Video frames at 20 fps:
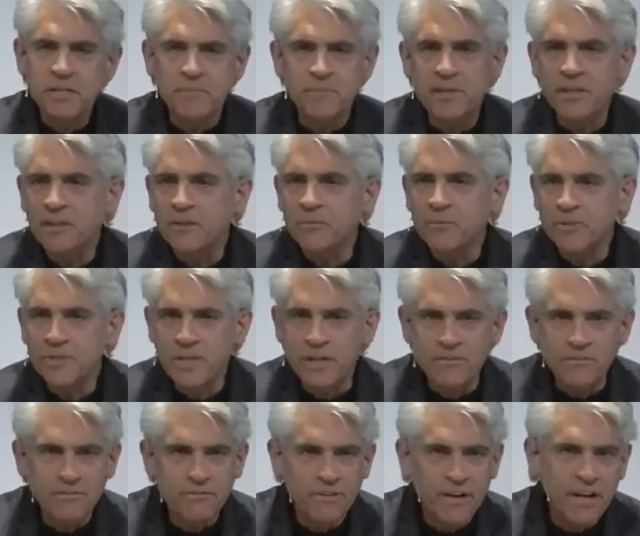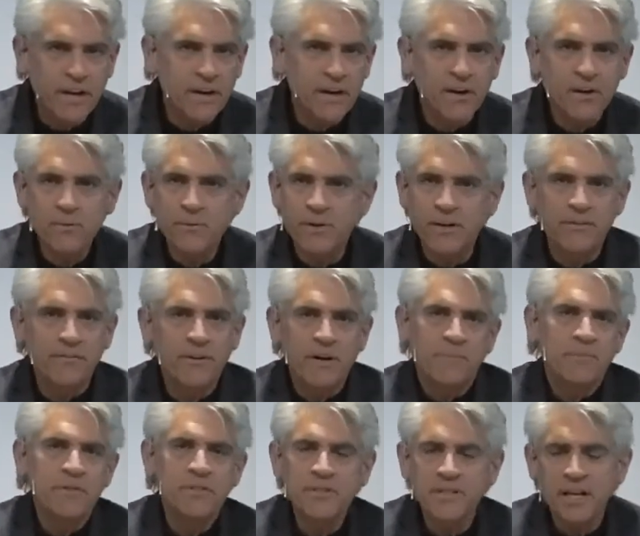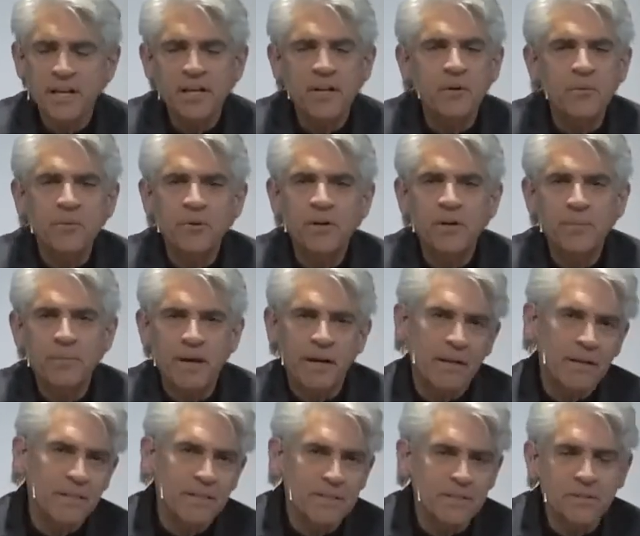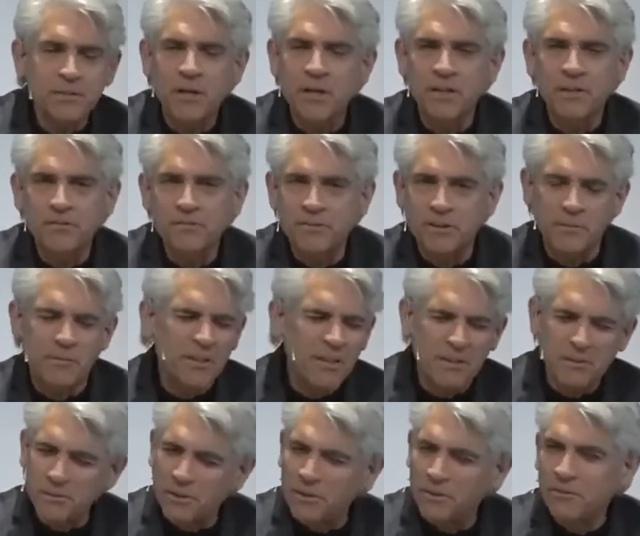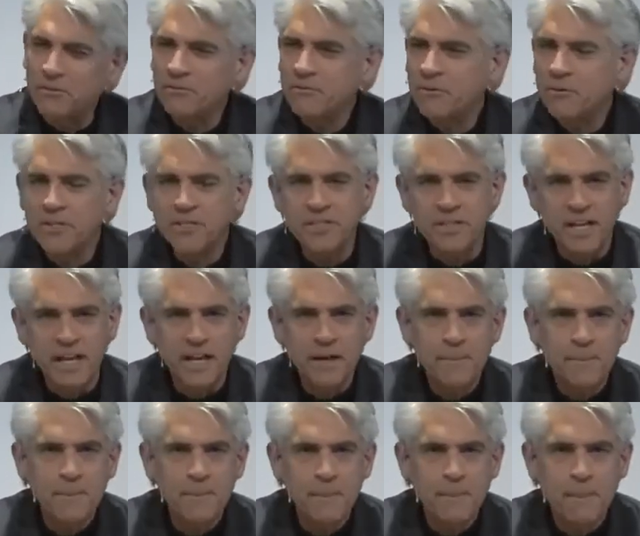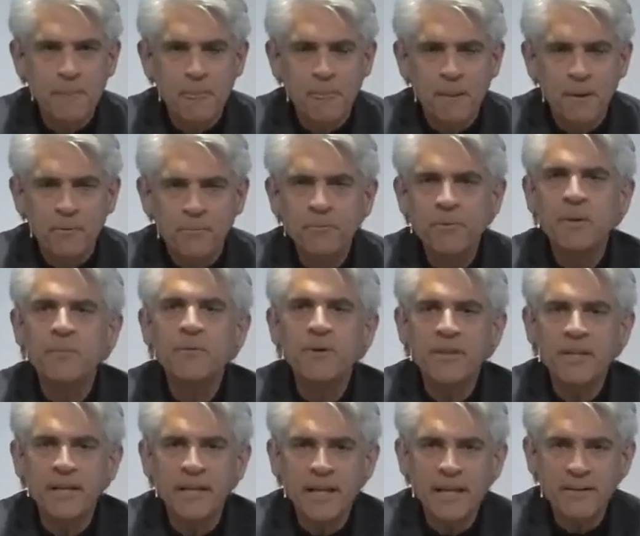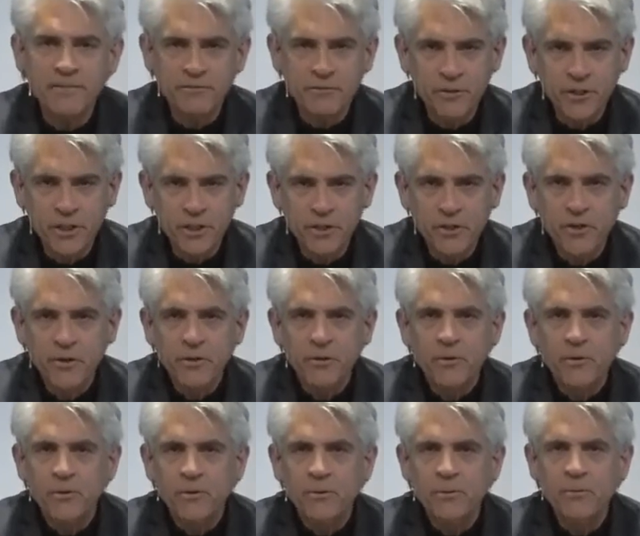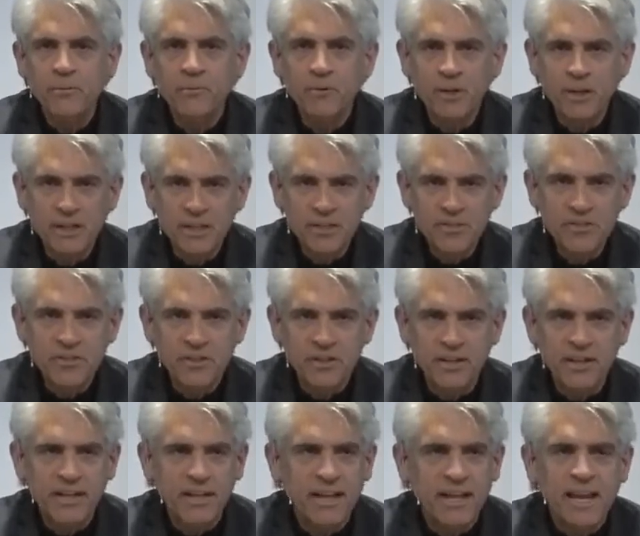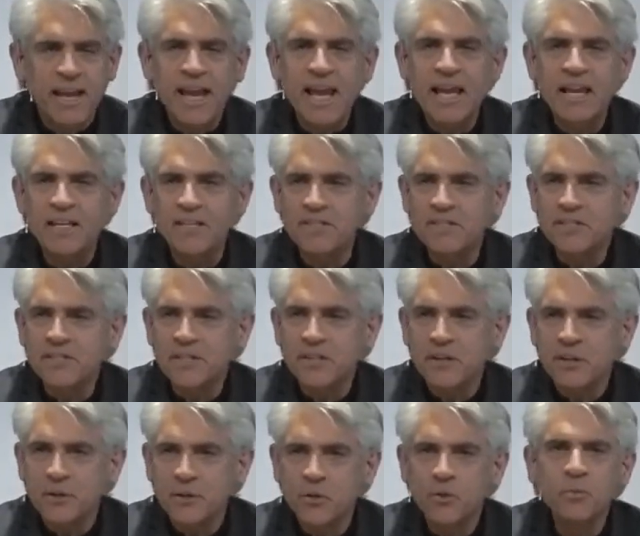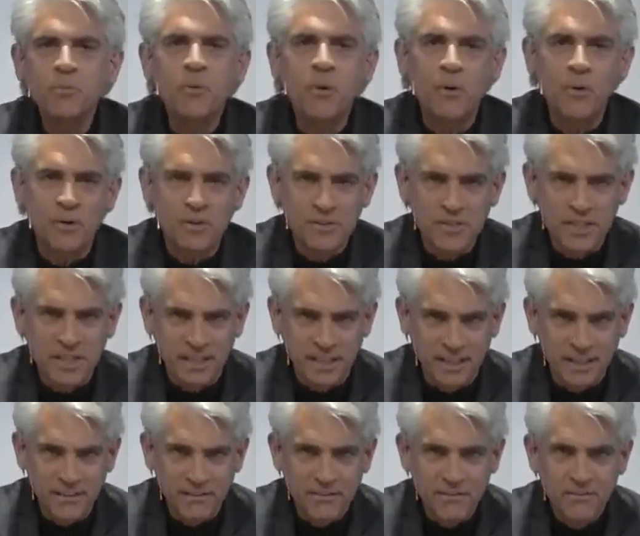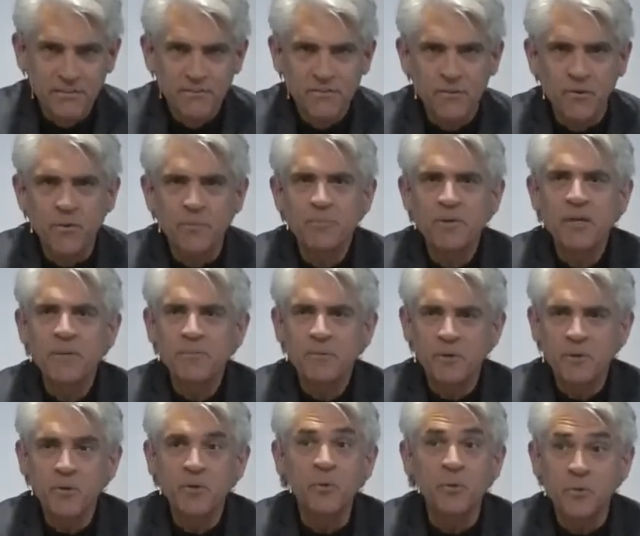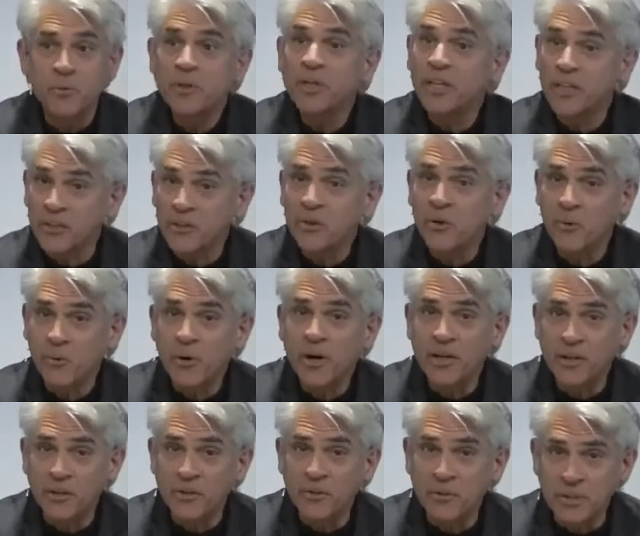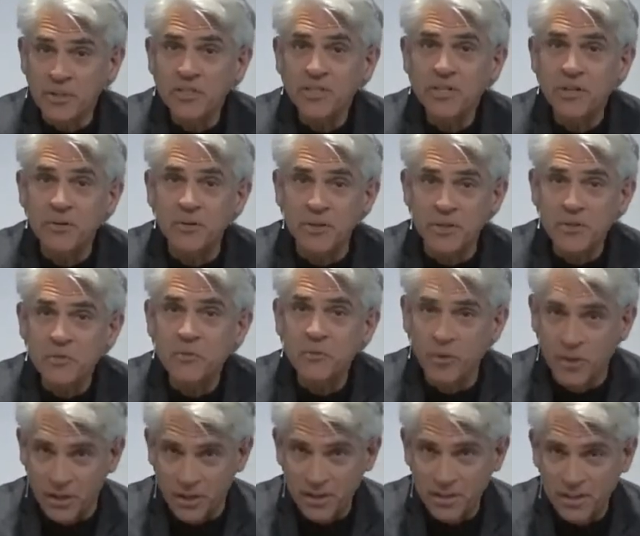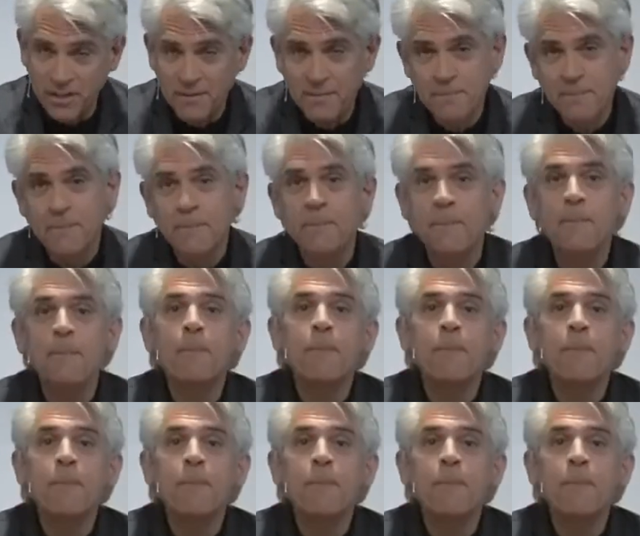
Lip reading: did something that was unfair or whatever. I'm just not going to worry about it because it's all a dream. No, of course not. Remember that every religion has loopholes in it for people who really don't want to do the serious work.